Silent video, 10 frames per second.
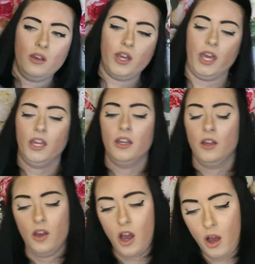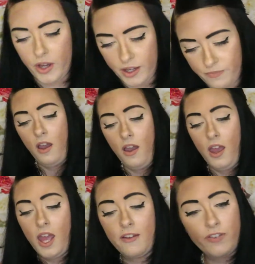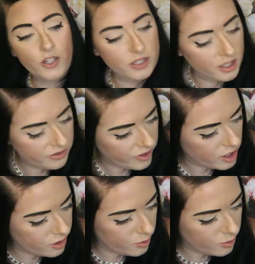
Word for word: Okay, okay. First things first,